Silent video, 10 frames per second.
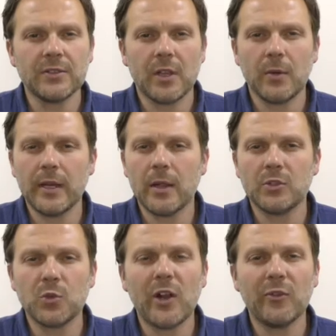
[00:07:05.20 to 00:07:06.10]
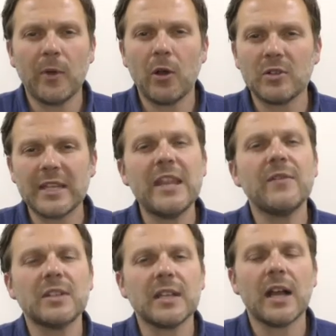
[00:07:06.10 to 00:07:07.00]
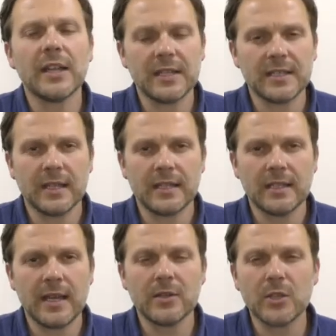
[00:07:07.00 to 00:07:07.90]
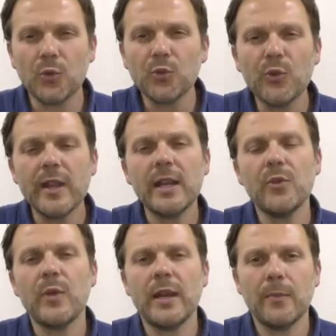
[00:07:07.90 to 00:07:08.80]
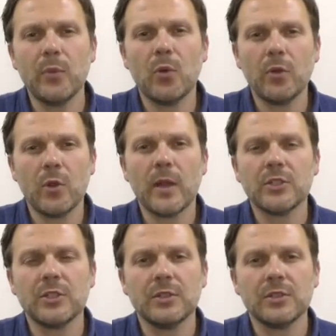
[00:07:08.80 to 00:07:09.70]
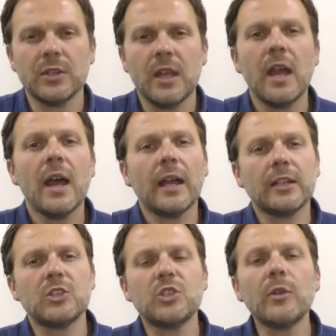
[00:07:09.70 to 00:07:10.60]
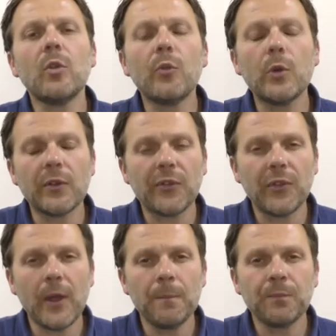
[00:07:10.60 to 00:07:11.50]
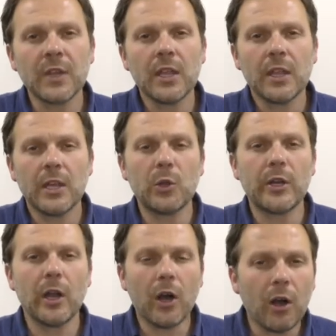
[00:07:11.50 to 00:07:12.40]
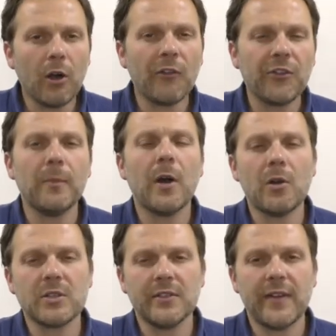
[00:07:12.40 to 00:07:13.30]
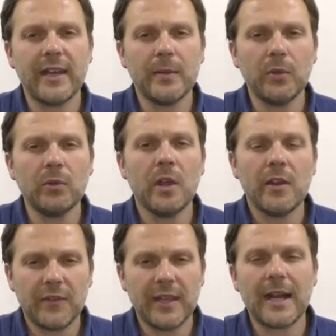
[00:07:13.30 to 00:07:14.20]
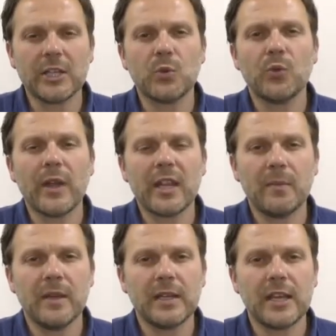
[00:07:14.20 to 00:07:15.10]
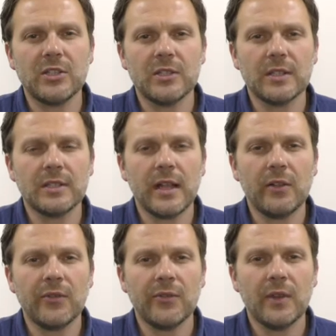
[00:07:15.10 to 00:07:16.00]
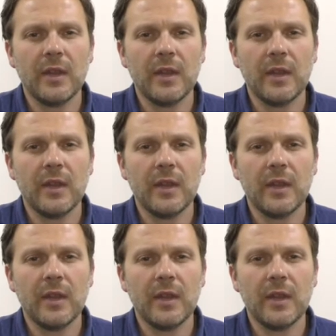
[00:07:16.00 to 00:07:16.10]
so, 12 marks, even as high as 16, so really, really important questions. And as a general rule of thumb, you're looking at half the marks available for the actual recommendation itself,